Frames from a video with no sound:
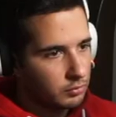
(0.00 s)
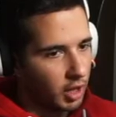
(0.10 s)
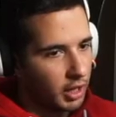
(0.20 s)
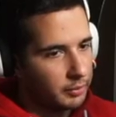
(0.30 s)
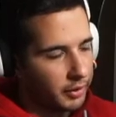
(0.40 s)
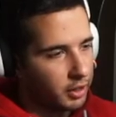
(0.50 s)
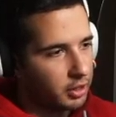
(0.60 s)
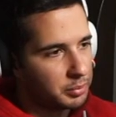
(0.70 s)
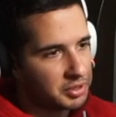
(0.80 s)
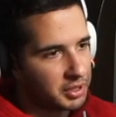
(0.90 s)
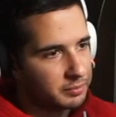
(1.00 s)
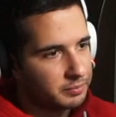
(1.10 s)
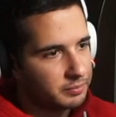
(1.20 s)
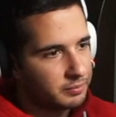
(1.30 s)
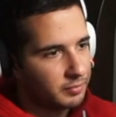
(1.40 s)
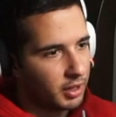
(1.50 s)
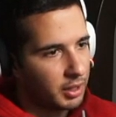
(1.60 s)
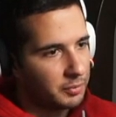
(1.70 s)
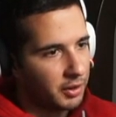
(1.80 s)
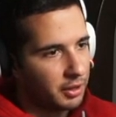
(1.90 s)
I am very upset. I
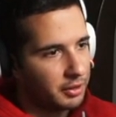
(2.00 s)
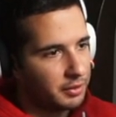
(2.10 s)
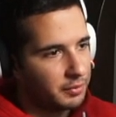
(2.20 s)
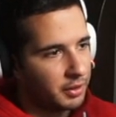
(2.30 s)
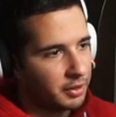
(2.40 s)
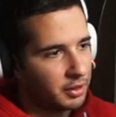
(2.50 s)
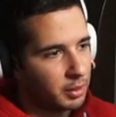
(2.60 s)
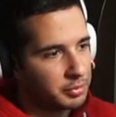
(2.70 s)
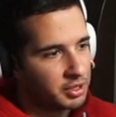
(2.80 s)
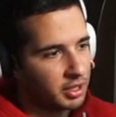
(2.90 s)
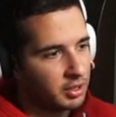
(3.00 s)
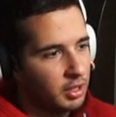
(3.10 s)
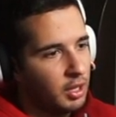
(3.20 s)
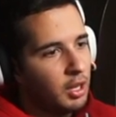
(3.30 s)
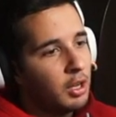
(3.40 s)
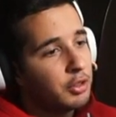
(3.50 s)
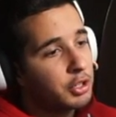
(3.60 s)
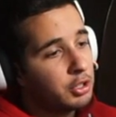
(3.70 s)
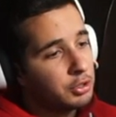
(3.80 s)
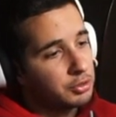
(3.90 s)
am very, very upset. The
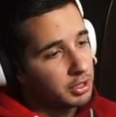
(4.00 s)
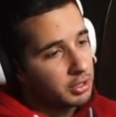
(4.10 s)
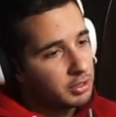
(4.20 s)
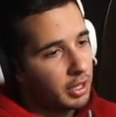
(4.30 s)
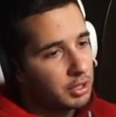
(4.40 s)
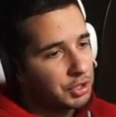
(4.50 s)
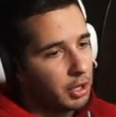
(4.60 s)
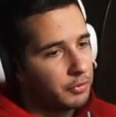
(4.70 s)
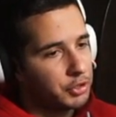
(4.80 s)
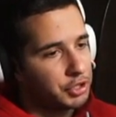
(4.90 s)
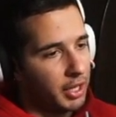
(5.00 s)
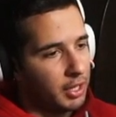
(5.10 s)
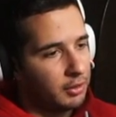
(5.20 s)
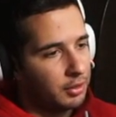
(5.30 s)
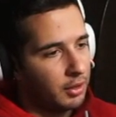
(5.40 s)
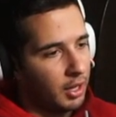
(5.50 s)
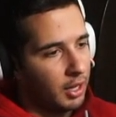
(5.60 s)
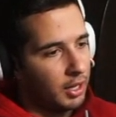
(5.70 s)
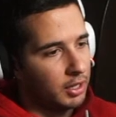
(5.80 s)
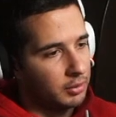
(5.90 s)
good news is Dale Jarrett finished 8th.
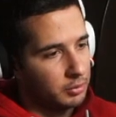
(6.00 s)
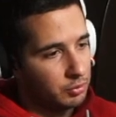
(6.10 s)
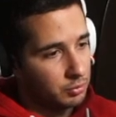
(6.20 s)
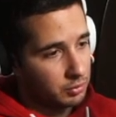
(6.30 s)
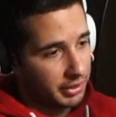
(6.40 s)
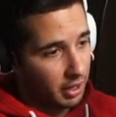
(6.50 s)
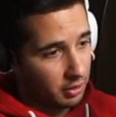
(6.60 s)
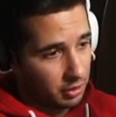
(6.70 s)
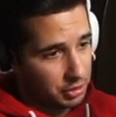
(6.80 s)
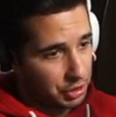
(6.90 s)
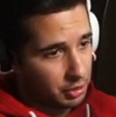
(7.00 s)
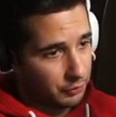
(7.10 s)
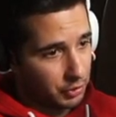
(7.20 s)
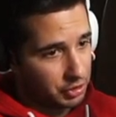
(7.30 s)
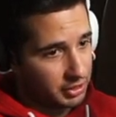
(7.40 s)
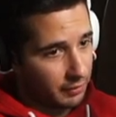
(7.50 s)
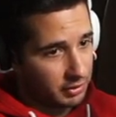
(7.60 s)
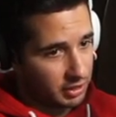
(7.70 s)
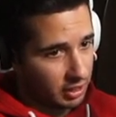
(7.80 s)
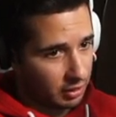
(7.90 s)
Uh, Dale Earnhardt Jr. finished
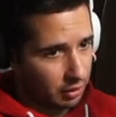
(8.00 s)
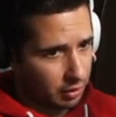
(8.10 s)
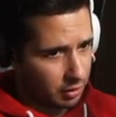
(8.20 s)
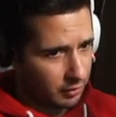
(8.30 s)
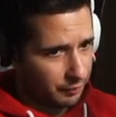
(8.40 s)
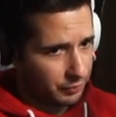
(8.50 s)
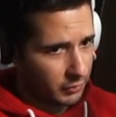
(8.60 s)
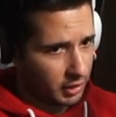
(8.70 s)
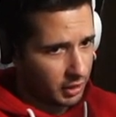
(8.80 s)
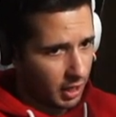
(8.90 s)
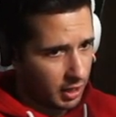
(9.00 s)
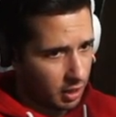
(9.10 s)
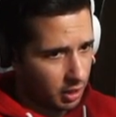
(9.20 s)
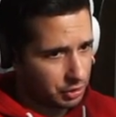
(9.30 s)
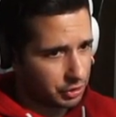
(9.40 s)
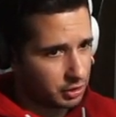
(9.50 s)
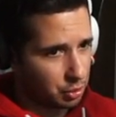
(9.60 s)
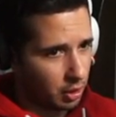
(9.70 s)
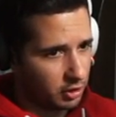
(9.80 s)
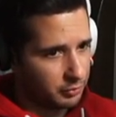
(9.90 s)
17th. He got
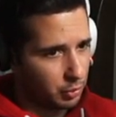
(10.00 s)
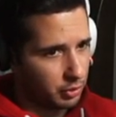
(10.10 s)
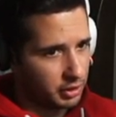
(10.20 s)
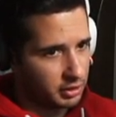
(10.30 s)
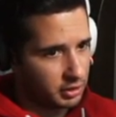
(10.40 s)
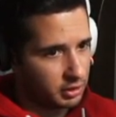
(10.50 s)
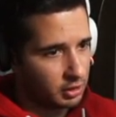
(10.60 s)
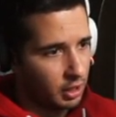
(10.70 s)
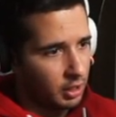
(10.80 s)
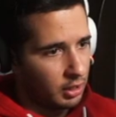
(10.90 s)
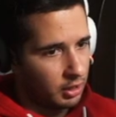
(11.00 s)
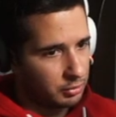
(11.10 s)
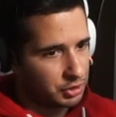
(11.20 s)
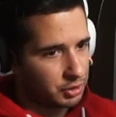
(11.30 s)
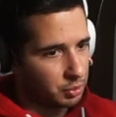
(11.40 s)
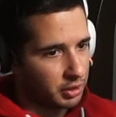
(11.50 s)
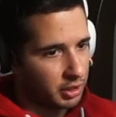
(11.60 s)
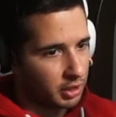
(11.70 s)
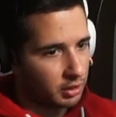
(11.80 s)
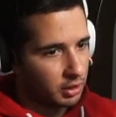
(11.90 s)
112 points. How much did we
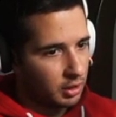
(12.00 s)
get?